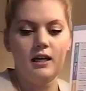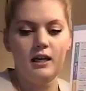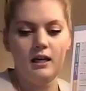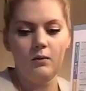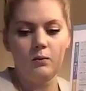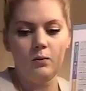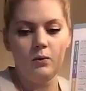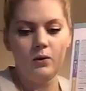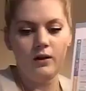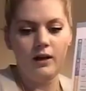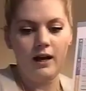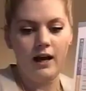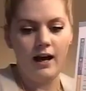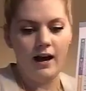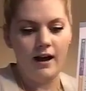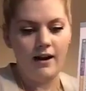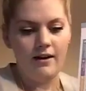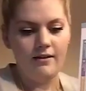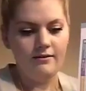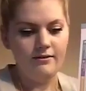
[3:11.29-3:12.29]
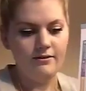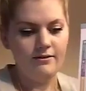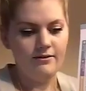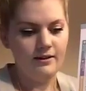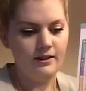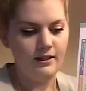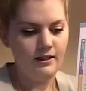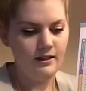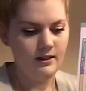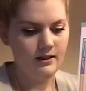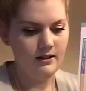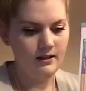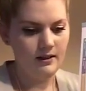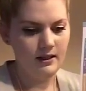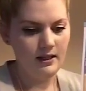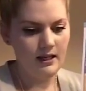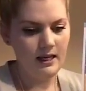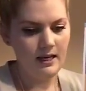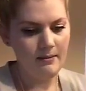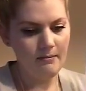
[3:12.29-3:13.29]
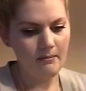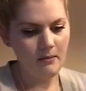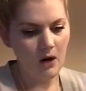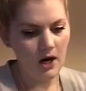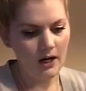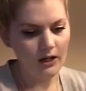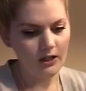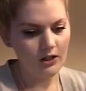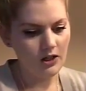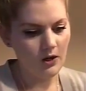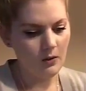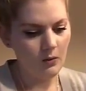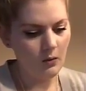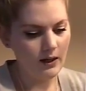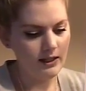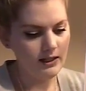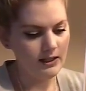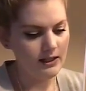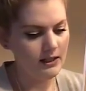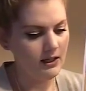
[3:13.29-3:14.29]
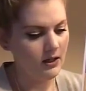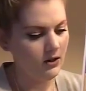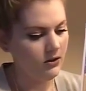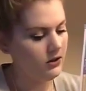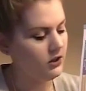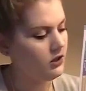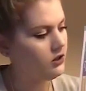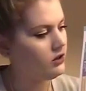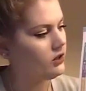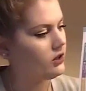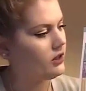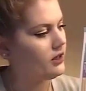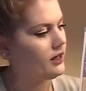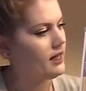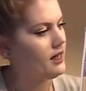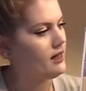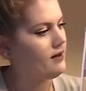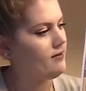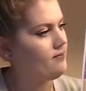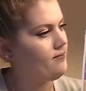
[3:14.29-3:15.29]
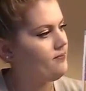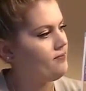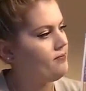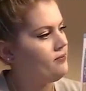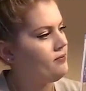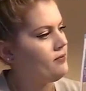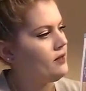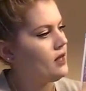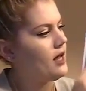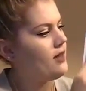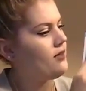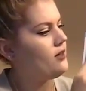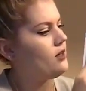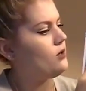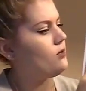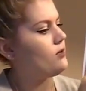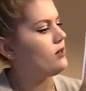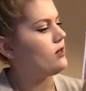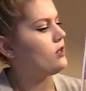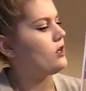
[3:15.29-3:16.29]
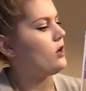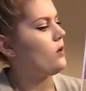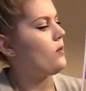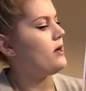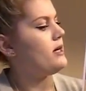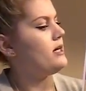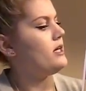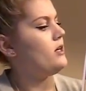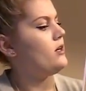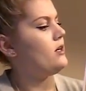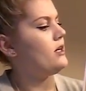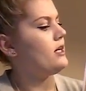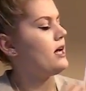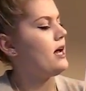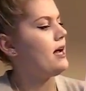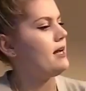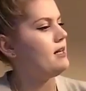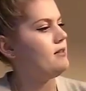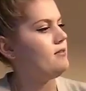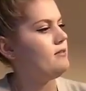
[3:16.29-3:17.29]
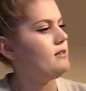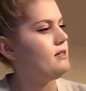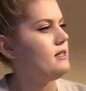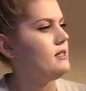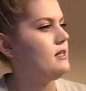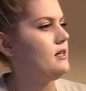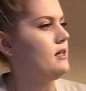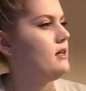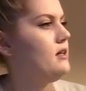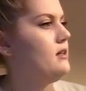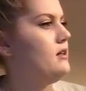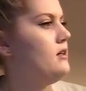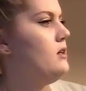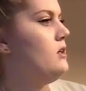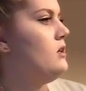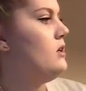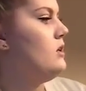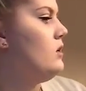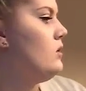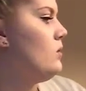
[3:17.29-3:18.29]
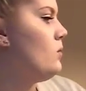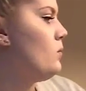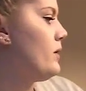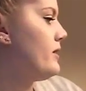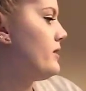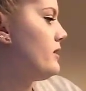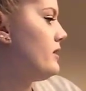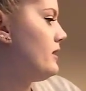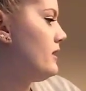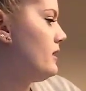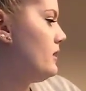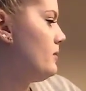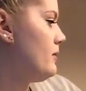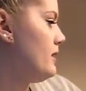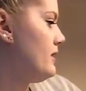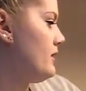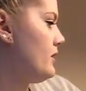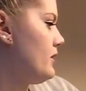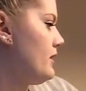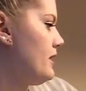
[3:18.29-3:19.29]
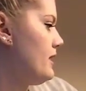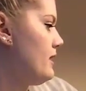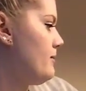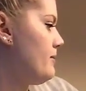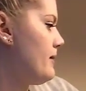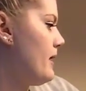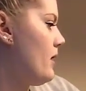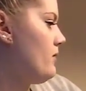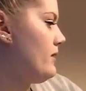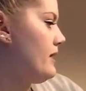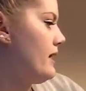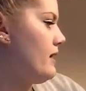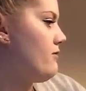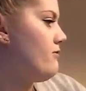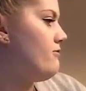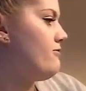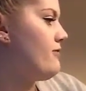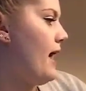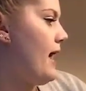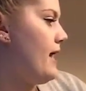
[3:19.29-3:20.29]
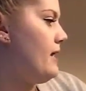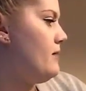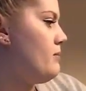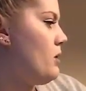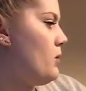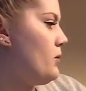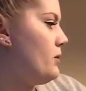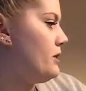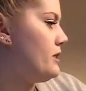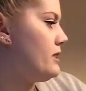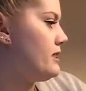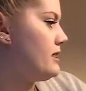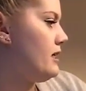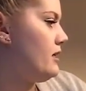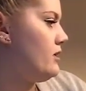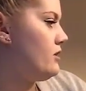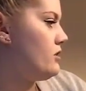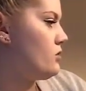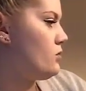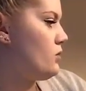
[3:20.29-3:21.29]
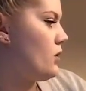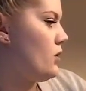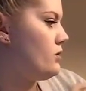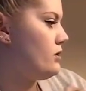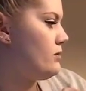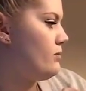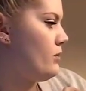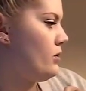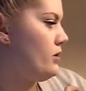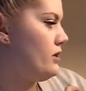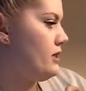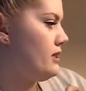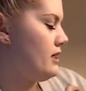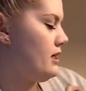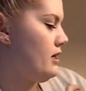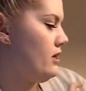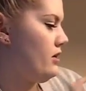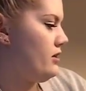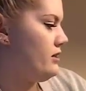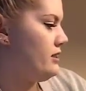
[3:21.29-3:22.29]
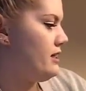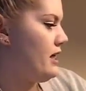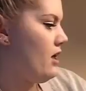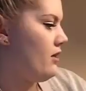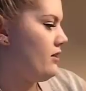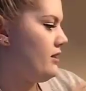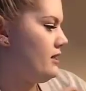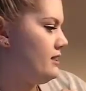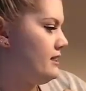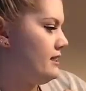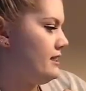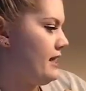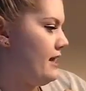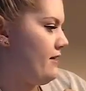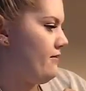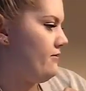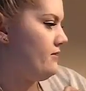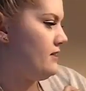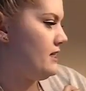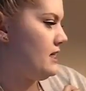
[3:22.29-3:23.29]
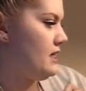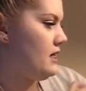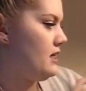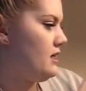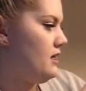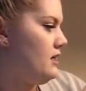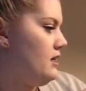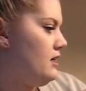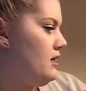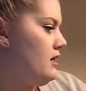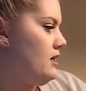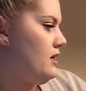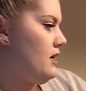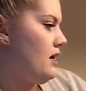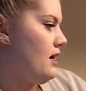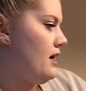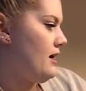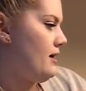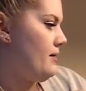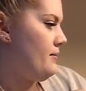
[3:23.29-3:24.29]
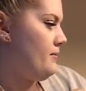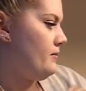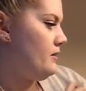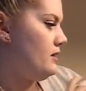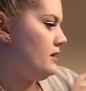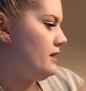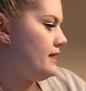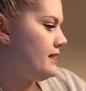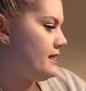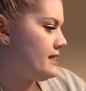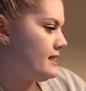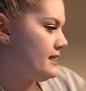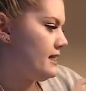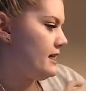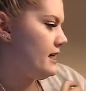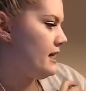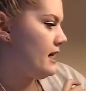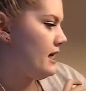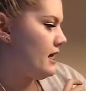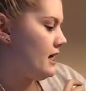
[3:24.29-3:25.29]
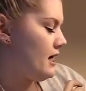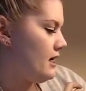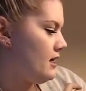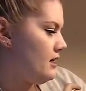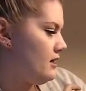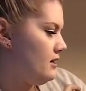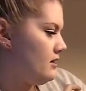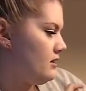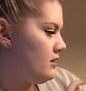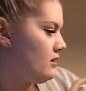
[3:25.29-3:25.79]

it will have it marked on what skill you're learning. And then you can go on here and kind of see what they're going to be learning about, like fine motor skills, gross motor skills, health and safety, um, listening,